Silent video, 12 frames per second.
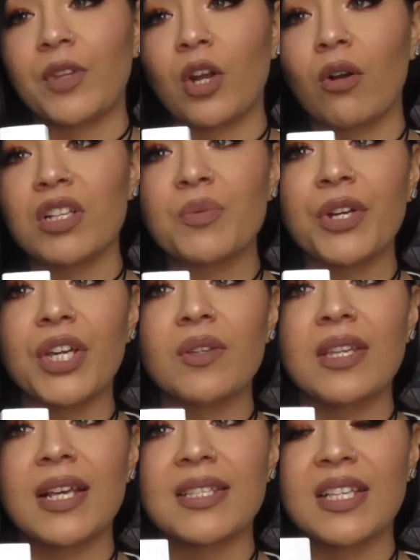Girls were
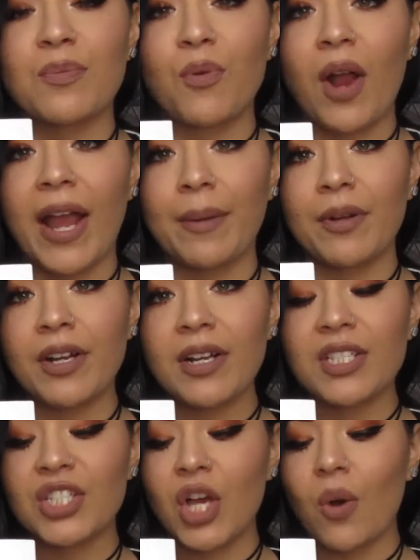using this as
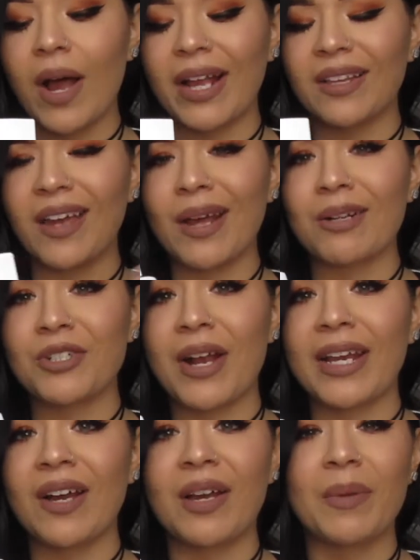primer, so I thought I would try
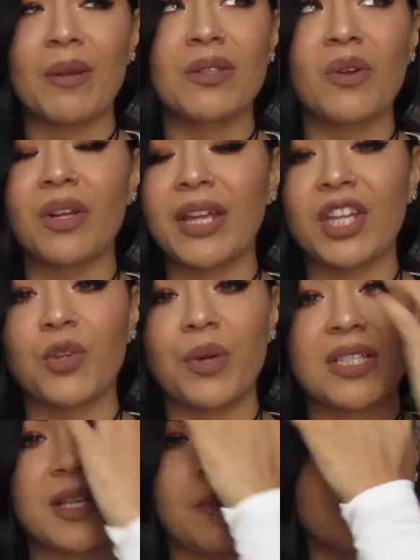it out. I mean, it was only like
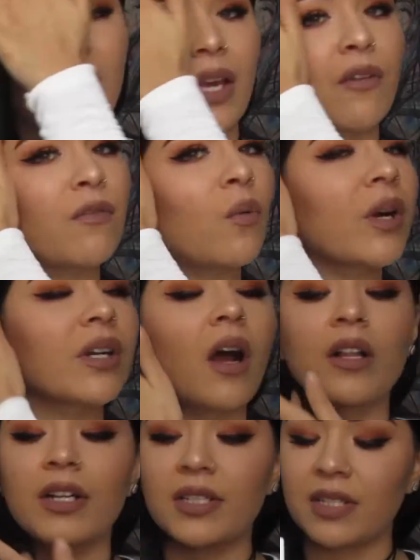$3 something,
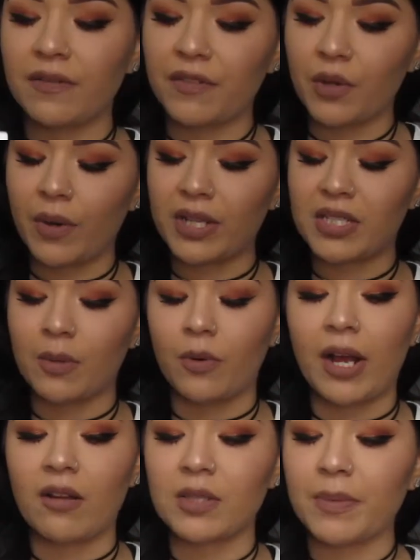$4 if you went somewhere
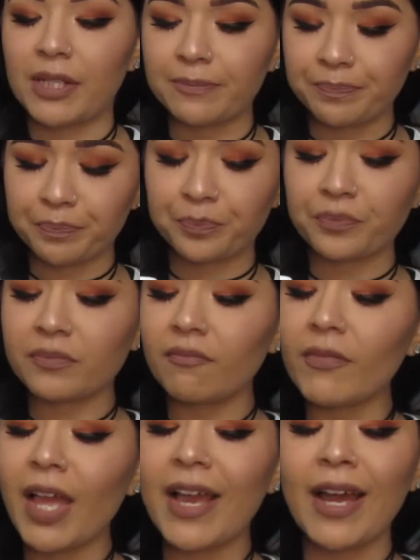else, but
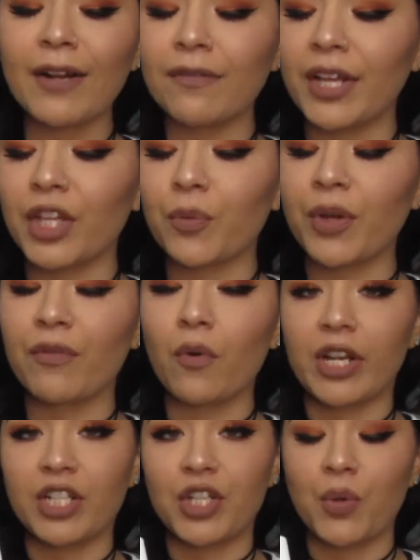I got it for like
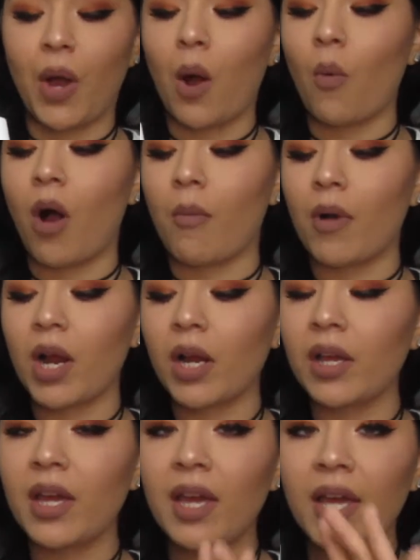$3.42 at
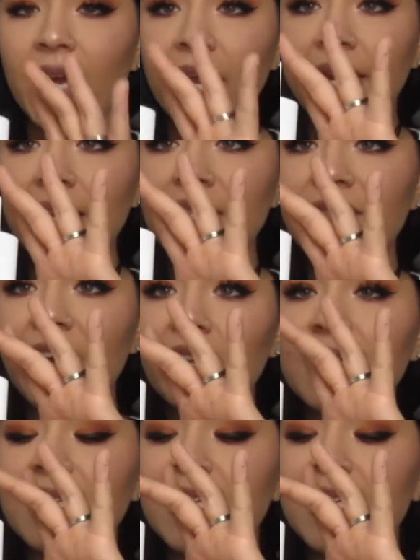Walmart, and it's fairly